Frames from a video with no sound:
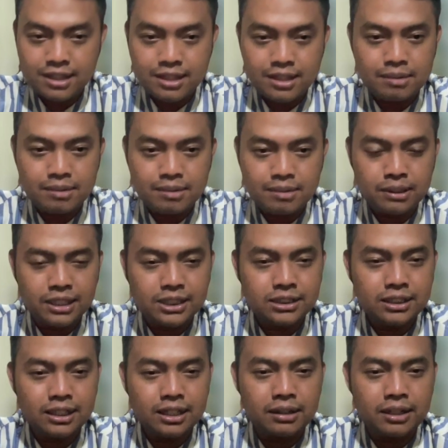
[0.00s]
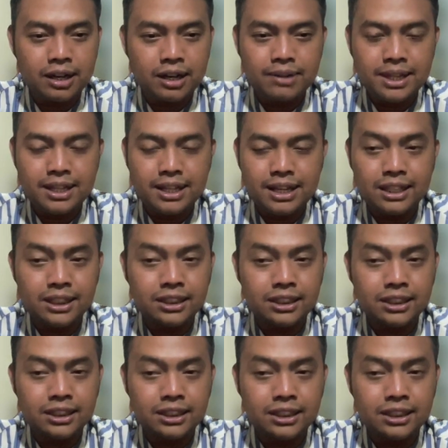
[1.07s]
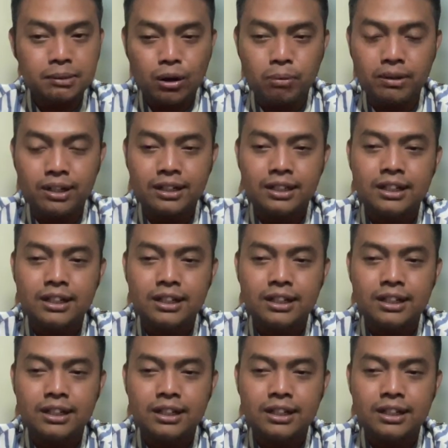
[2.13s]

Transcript: the potential gravity energy will be lower